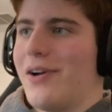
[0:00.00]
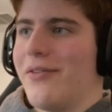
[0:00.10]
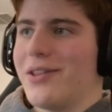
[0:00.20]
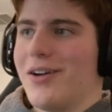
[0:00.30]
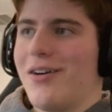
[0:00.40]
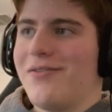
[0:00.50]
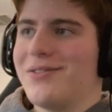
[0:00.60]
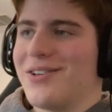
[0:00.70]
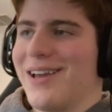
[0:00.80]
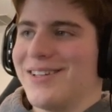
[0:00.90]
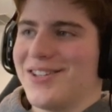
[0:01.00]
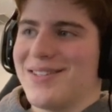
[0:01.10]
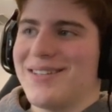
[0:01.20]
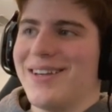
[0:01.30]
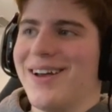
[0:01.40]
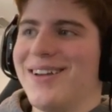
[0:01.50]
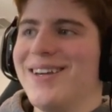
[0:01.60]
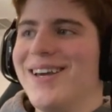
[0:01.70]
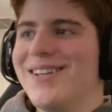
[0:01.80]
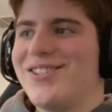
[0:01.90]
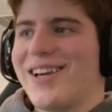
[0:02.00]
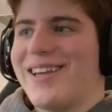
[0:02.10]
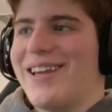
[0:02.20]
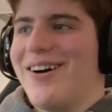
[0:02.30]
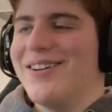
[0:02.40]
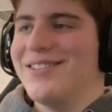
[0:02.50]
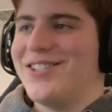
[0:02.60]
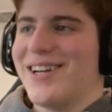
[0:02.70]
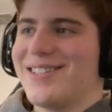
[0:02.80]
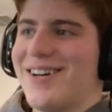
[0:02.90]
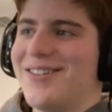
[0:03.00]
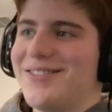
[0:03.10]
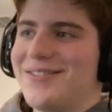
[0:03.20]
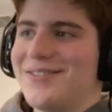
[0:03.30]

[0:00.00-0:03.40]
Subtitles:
everything off, so I can just see checking out and checked out,